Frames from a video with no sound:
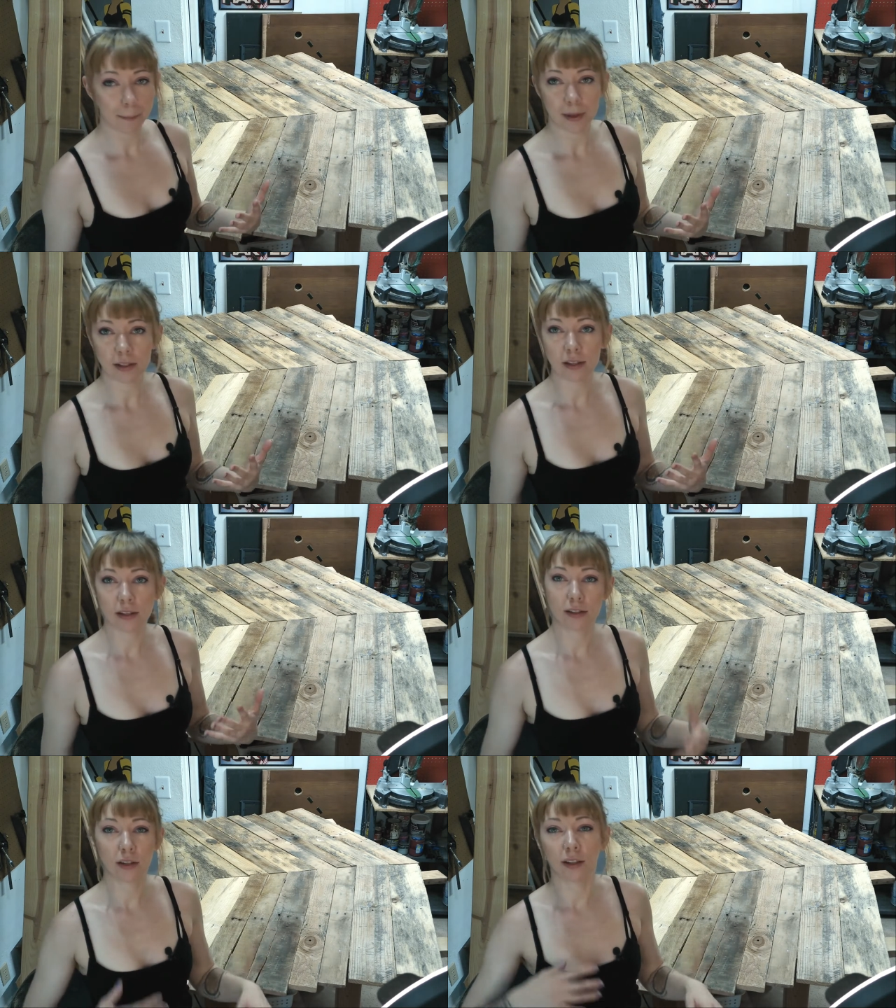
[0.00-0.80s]

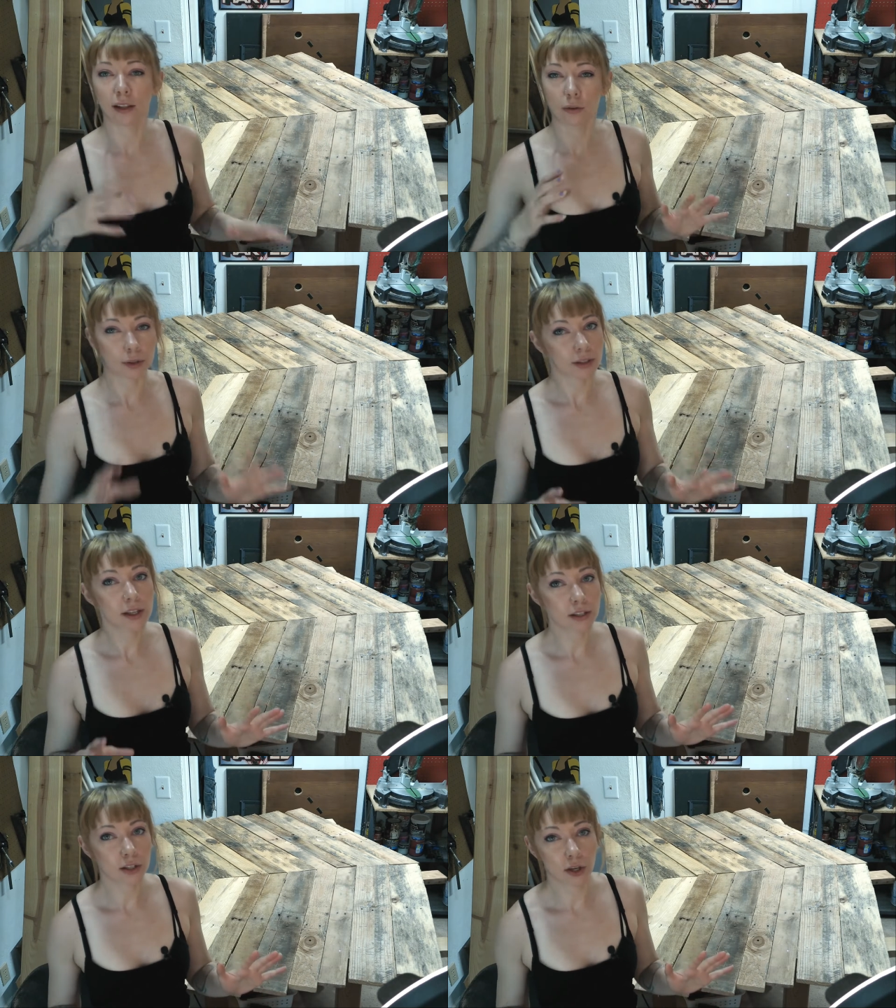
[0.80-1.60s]
pieces to like really
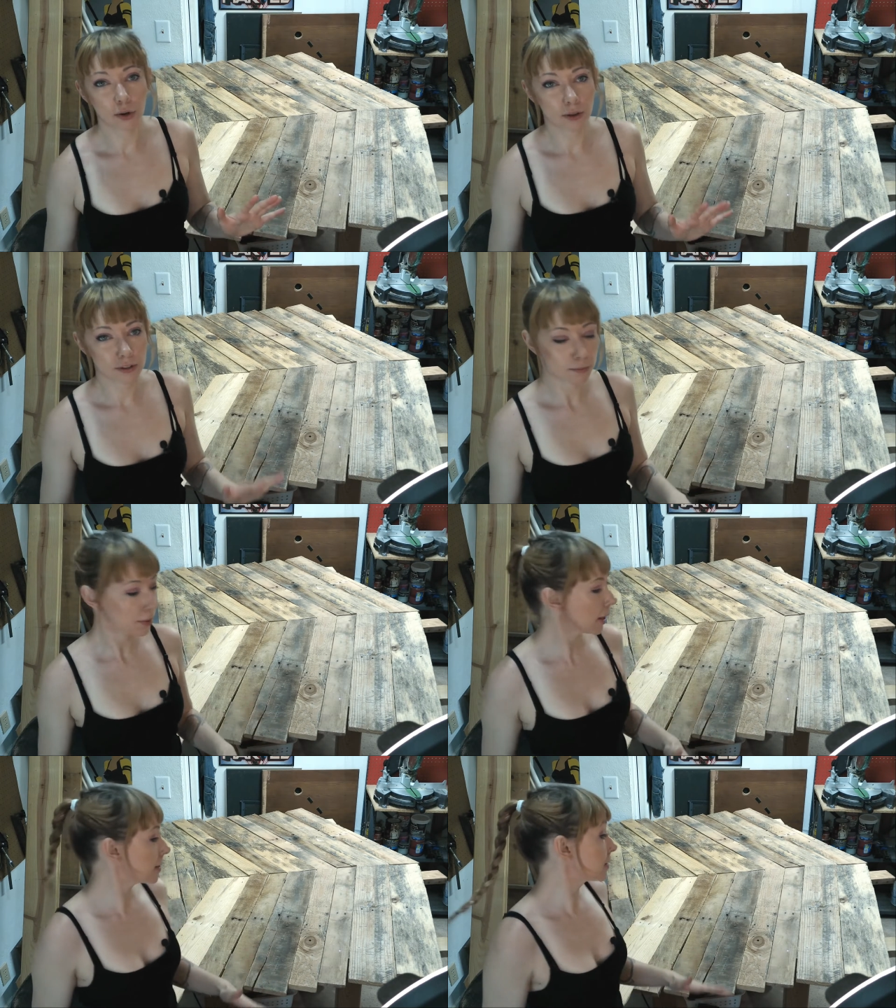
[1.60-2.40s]
secure things in
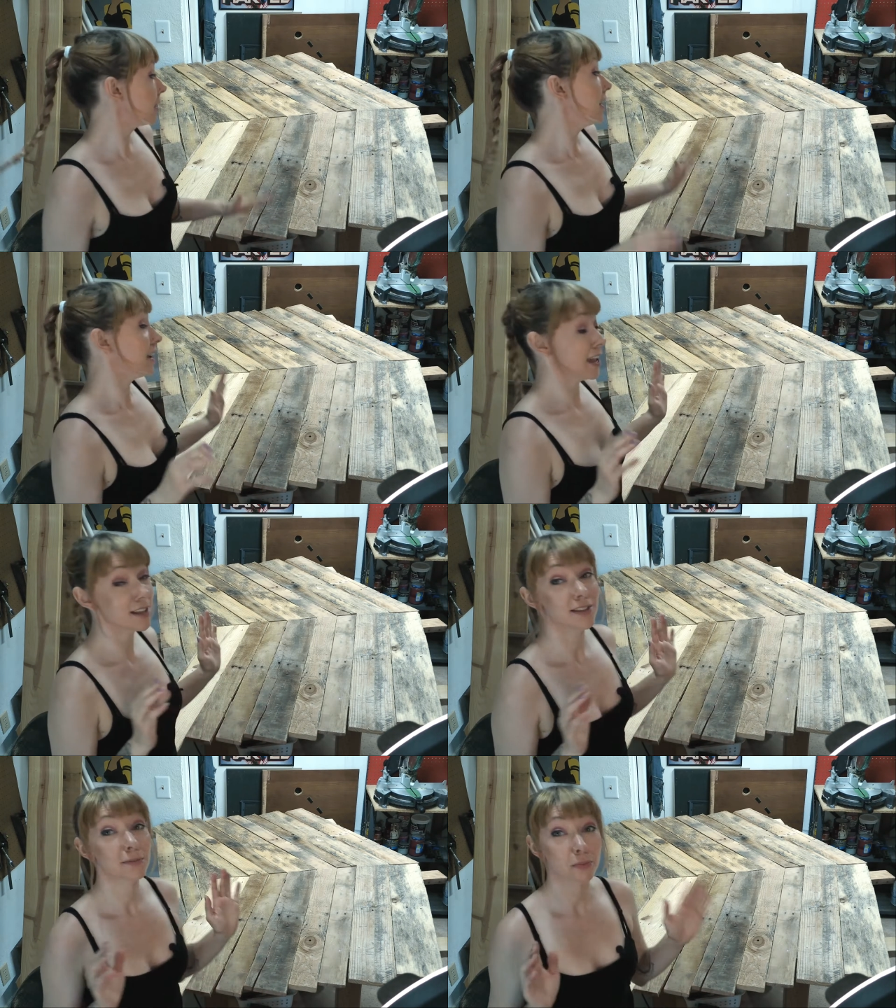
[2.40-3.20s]
place.
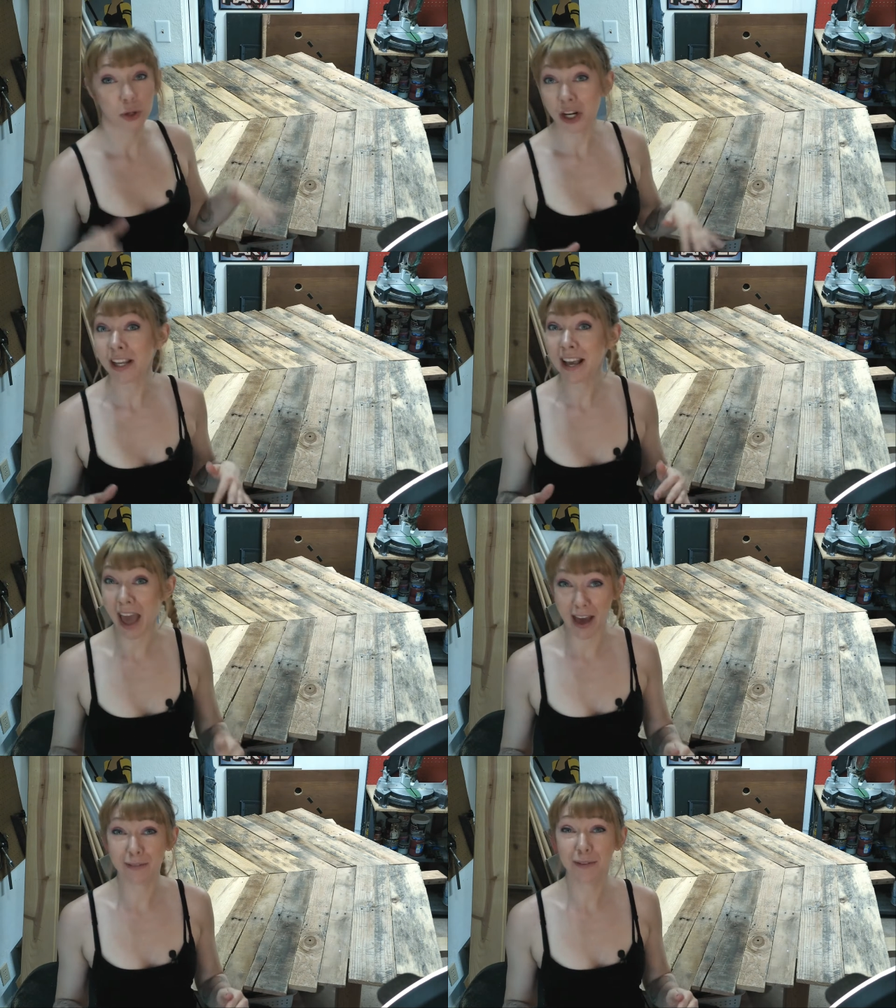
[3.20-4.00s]
It's pretty
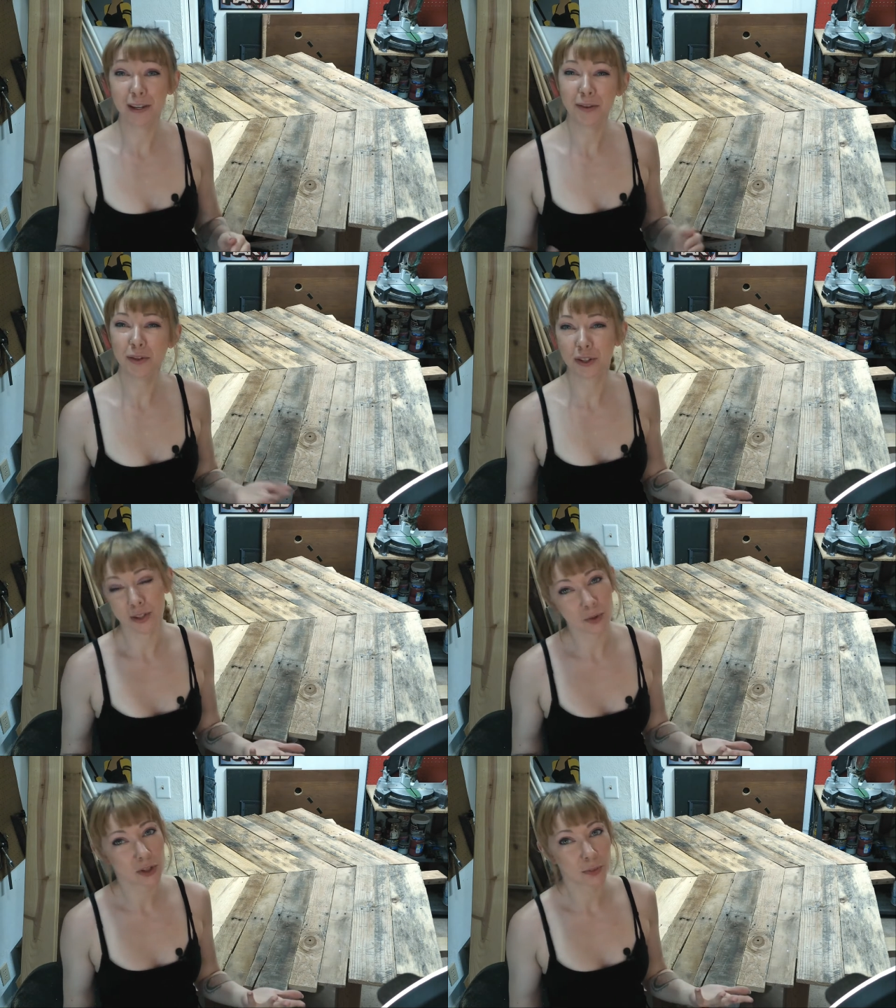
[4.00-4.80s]
heavy, which is
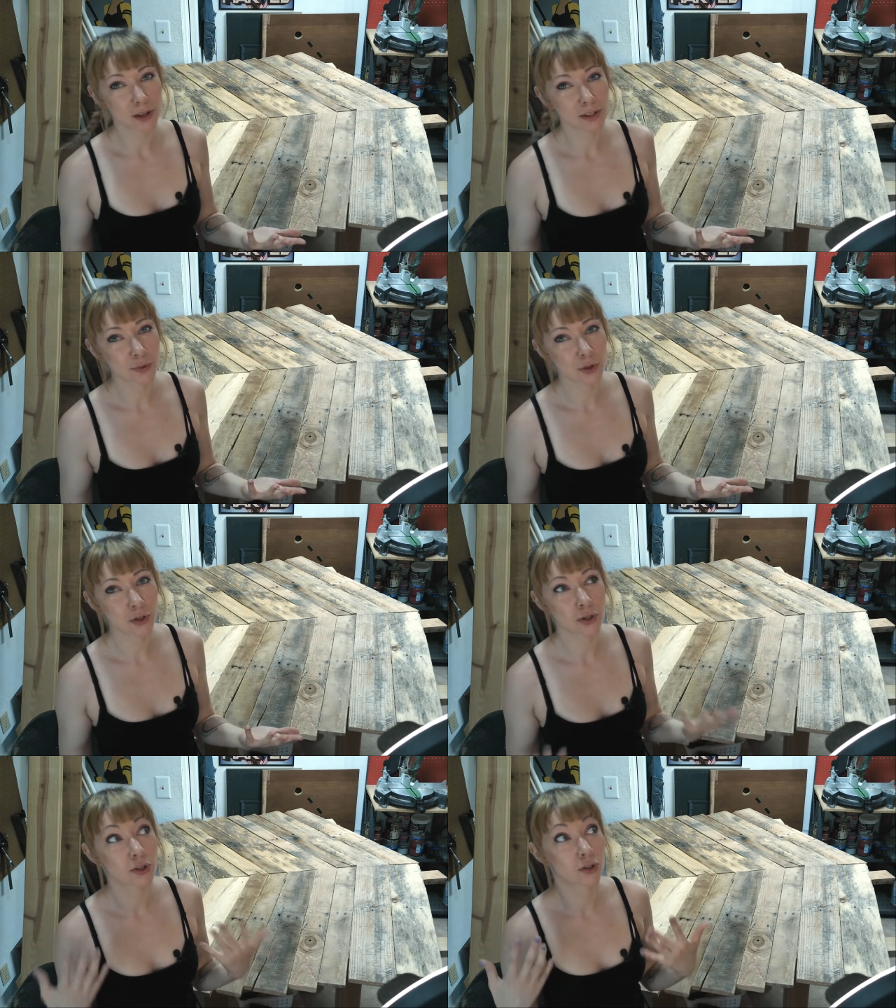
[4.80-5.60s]
to be expected when you're
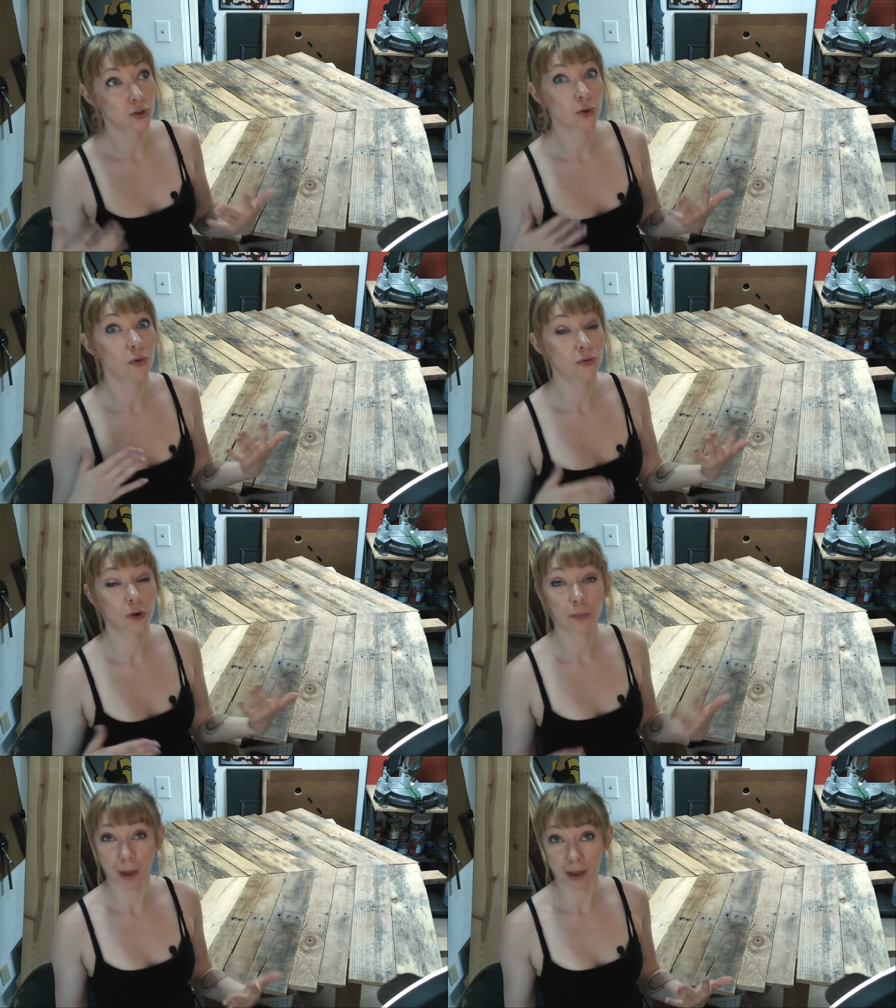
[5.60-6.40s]
using 2
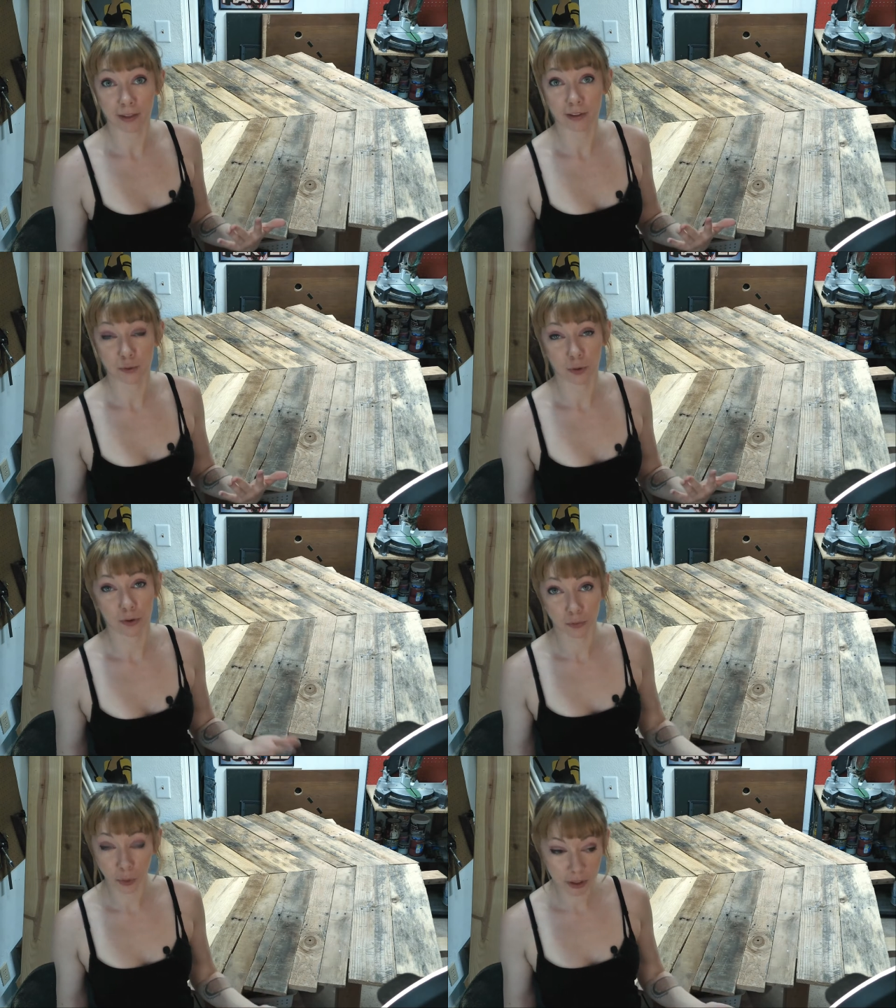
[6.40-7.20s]
full pallets worth
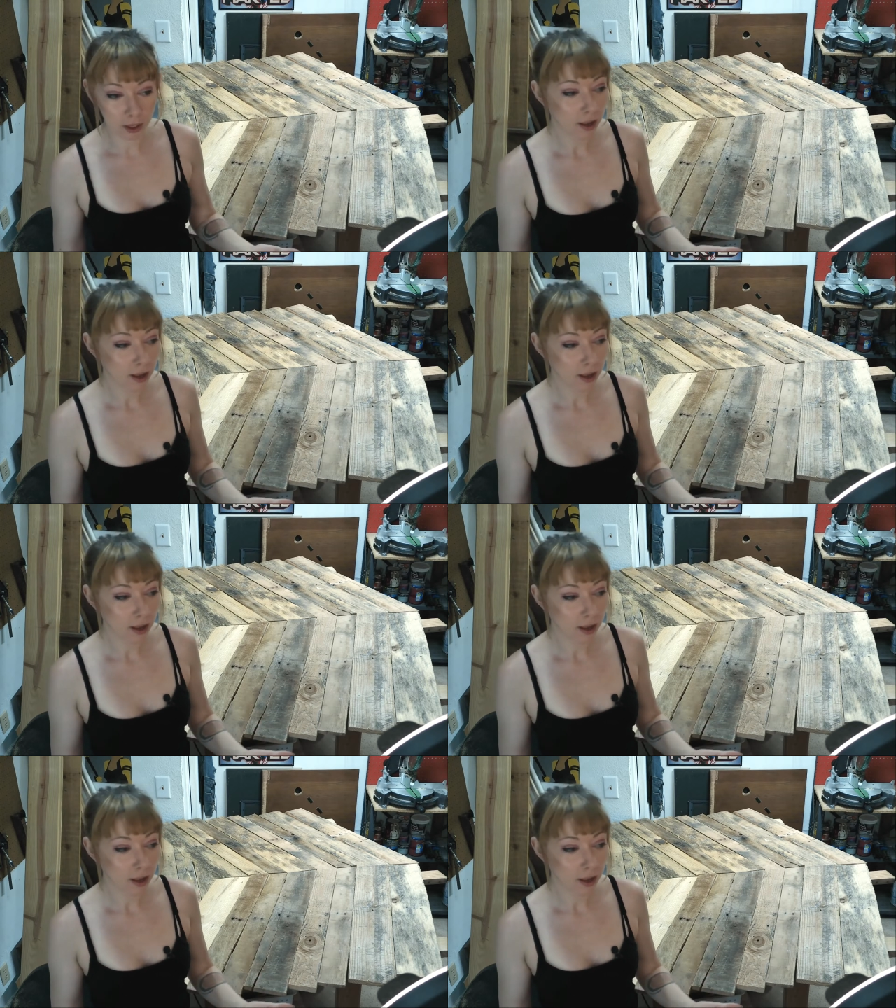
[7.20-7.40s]
of wood.